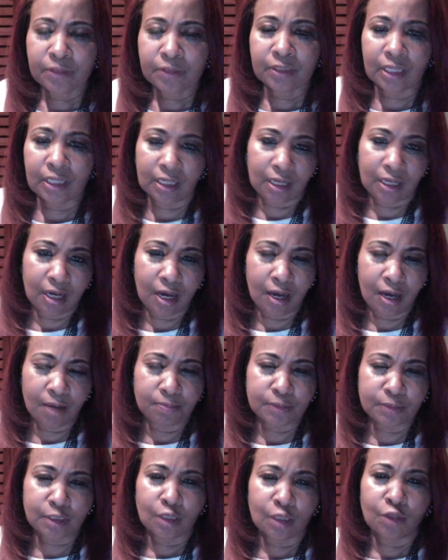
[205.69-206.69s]
that
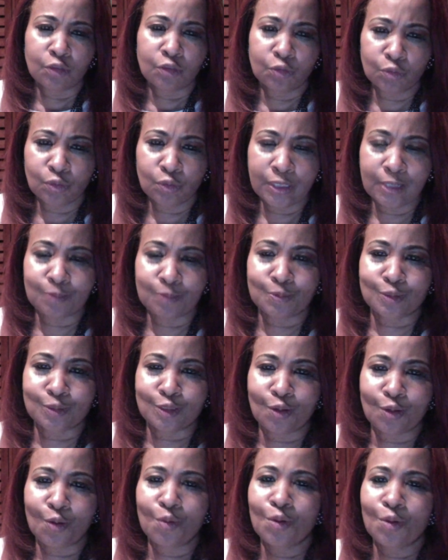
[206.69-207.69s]
comes through Him.
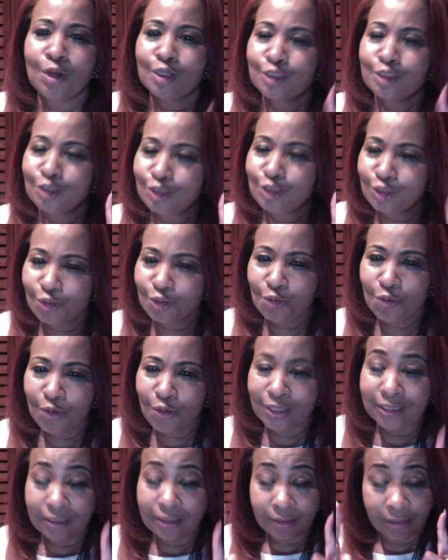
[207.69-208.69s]
So
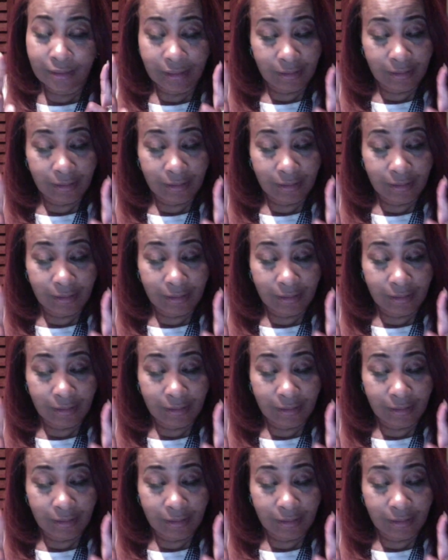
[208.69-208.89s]
join.